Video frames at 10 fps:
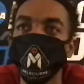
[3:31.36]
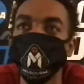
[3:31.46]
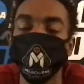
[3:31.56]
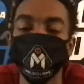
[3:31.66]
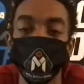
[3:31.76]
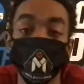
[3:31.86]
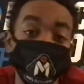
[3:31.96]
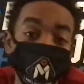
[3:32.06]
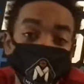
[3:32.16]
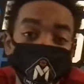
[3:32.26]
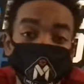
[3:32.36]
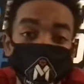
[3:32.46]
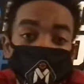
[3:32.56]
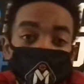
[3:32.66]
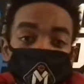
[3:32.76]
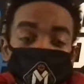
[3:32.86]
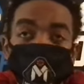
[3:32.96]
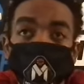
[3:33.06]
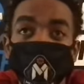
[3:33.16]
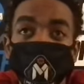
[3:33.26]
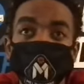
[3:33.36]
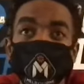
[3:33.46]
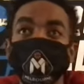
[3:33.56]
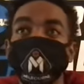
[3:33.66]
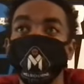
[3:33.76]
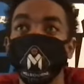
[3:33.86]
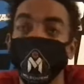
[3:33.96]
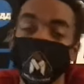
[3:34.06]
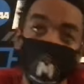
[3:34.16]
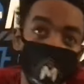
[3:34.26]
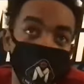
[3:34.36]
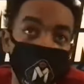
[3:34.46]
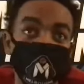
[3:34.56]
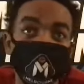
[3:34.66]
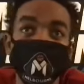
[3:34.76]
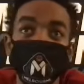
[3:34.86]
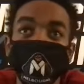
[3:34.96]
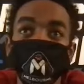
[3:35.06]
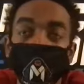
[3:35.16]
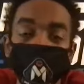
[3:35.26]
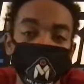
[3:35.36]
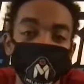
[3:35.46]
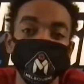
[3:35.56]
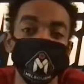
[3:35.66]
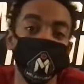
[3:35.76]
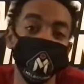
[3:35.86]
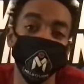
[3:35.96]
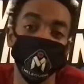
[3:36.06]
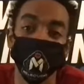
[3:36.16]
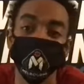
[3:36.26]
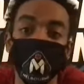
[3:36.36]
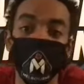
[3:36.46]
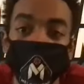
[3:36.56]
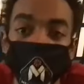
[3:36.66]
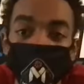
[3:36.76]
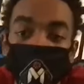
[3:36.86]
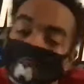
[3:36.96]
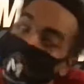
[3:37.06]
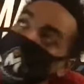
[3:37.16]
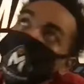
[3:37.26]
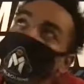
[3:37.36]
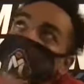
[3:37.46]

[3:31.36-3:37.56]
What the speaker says: and was like, this is Hinkle Stadium. And we were in the Horizon League. Butler used to run the Horizon League. And we took a